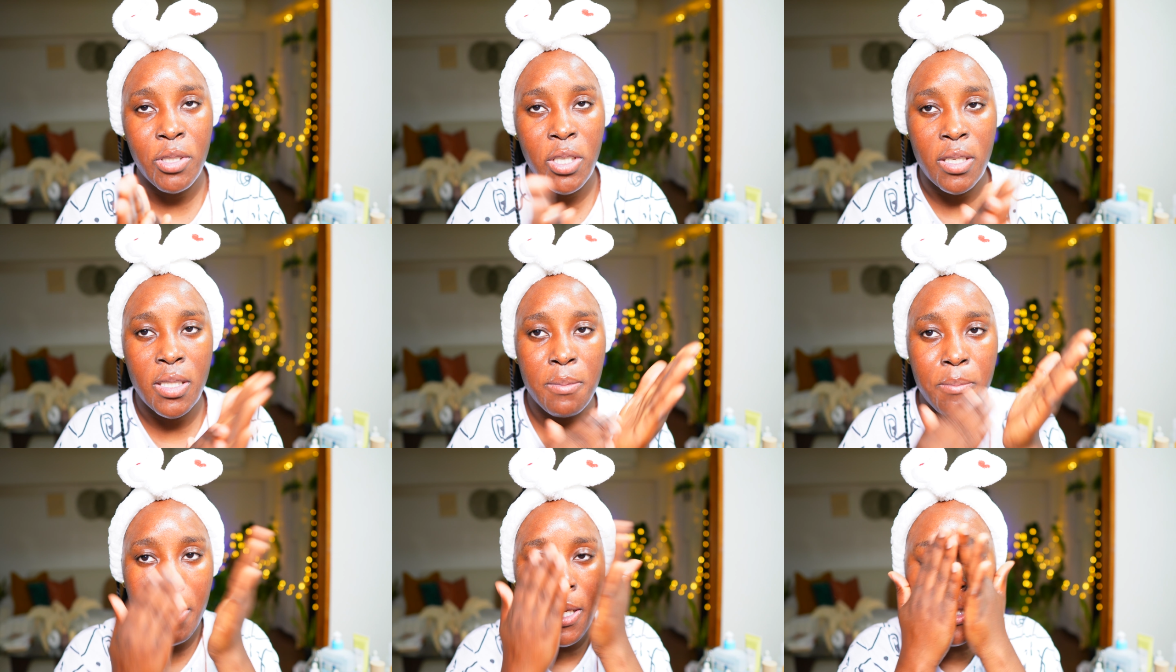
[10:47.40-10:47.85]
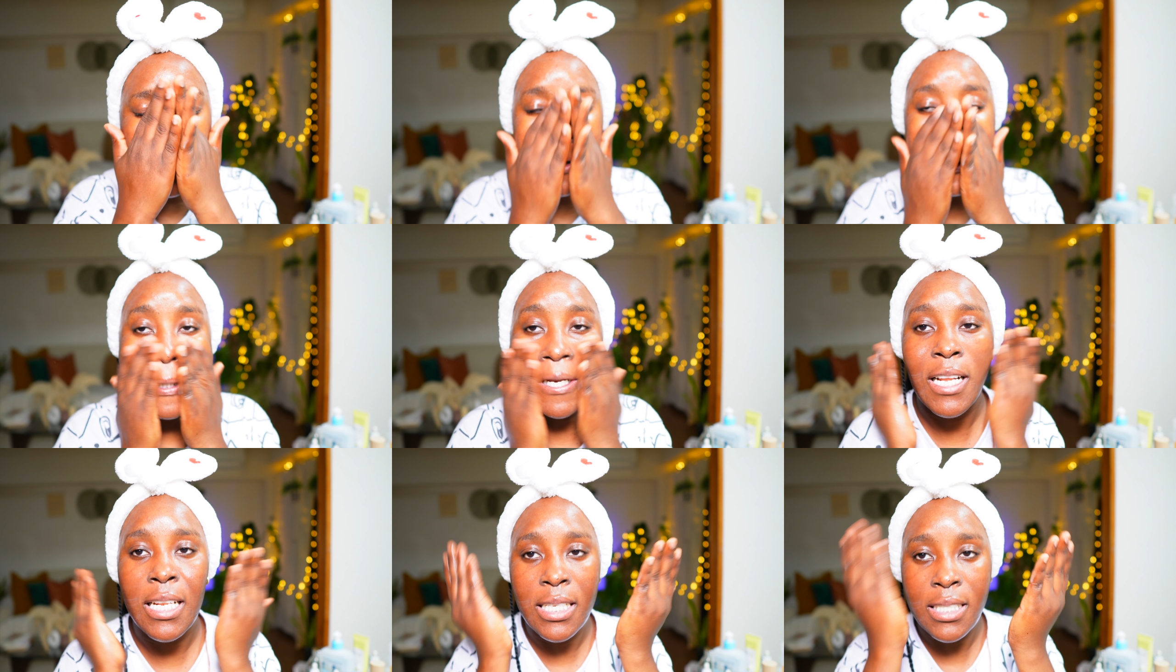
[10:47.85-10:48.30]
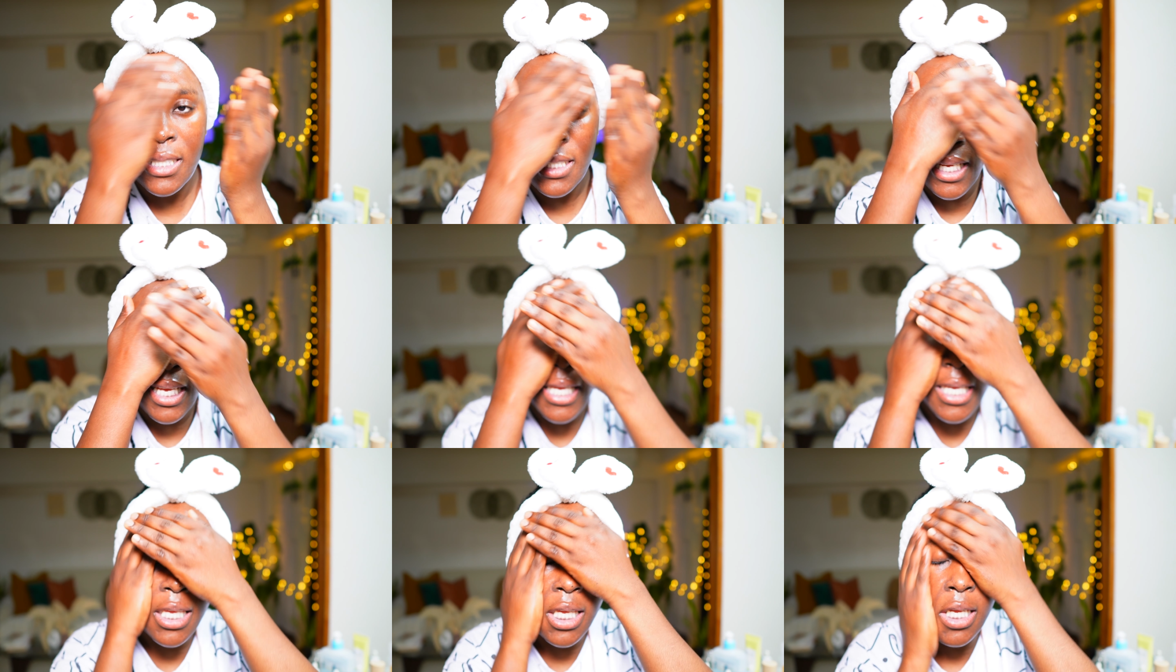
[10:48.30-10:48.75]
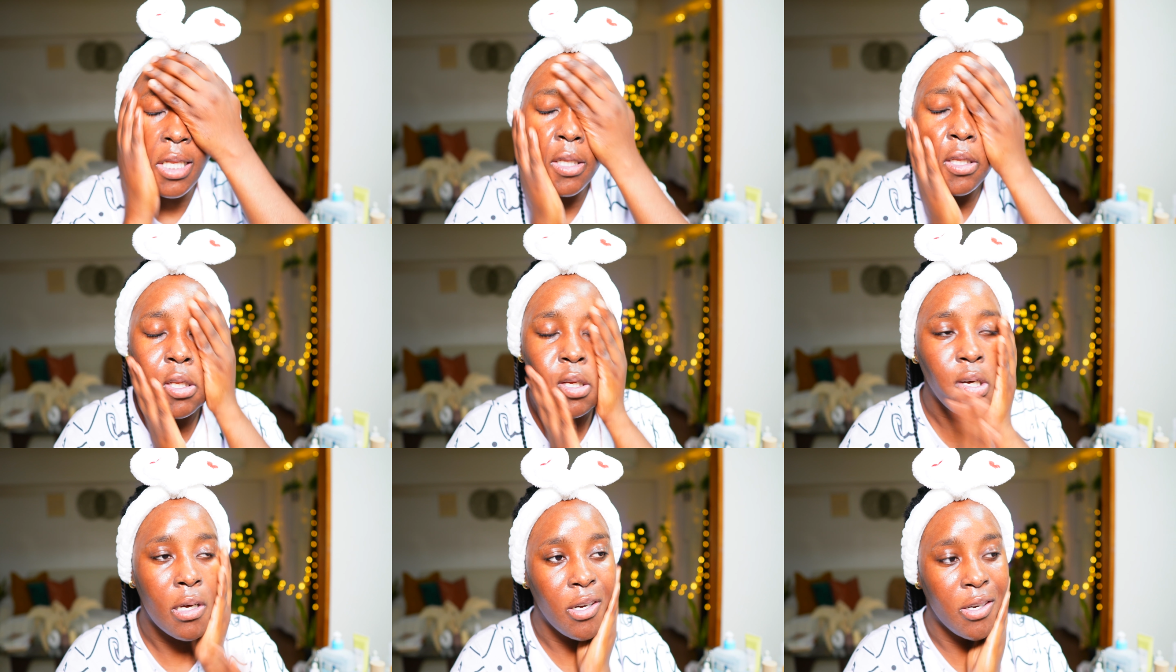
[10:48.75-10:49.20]
just basically
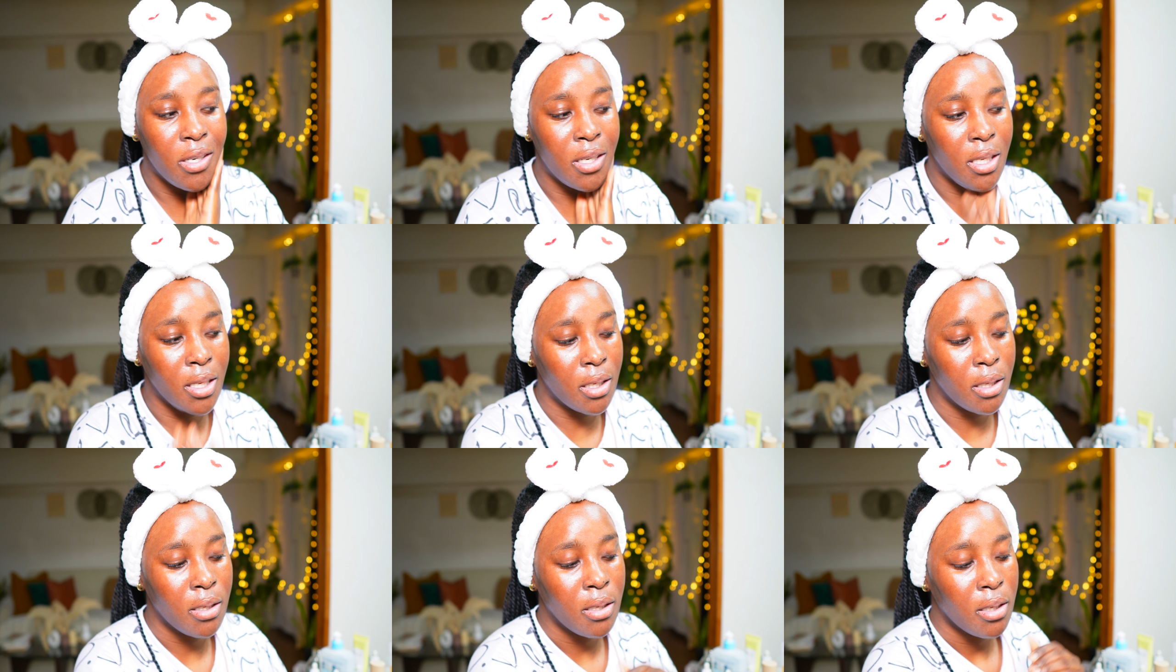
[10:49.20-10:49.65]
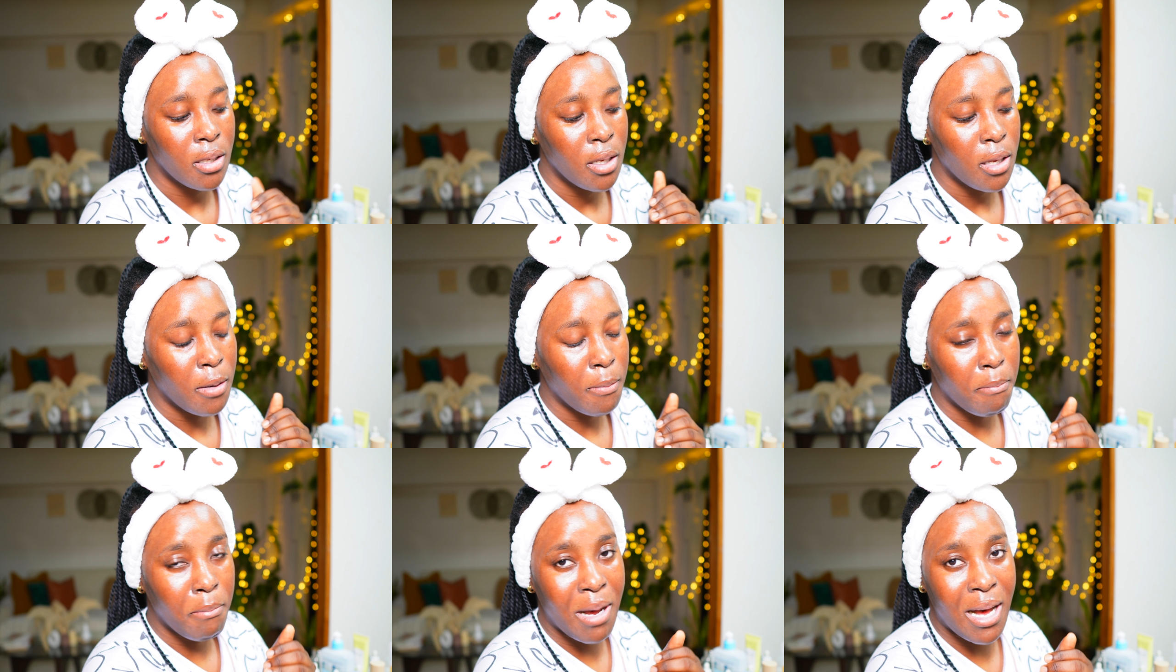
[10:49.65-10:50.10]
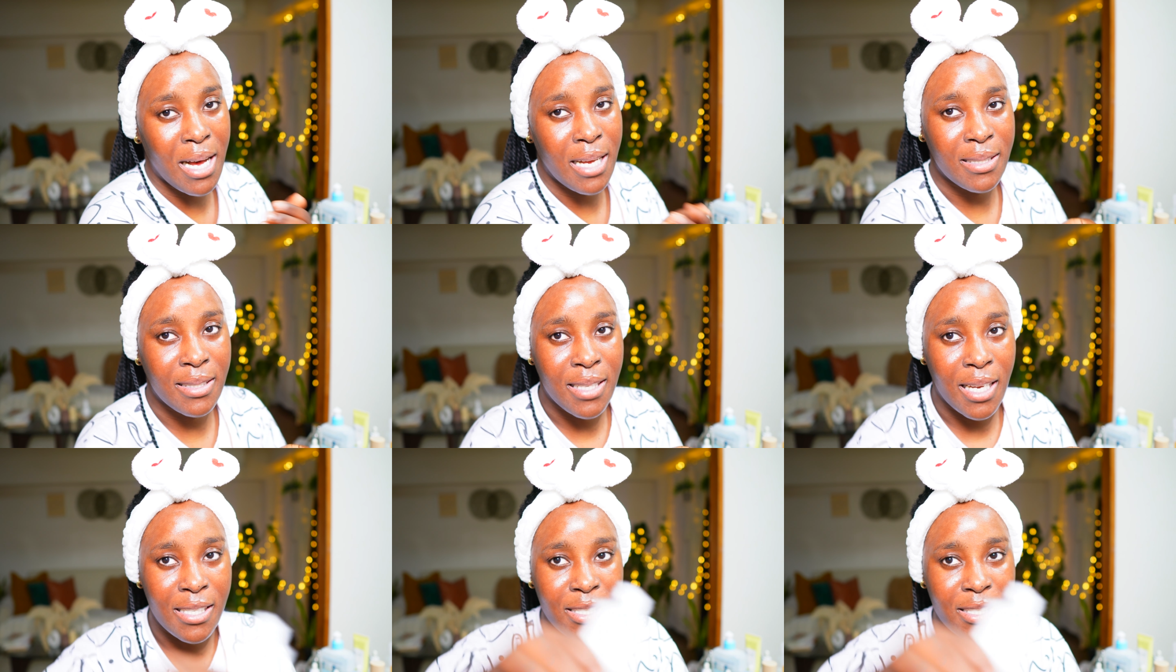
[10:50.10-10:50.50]
taking the honey mask.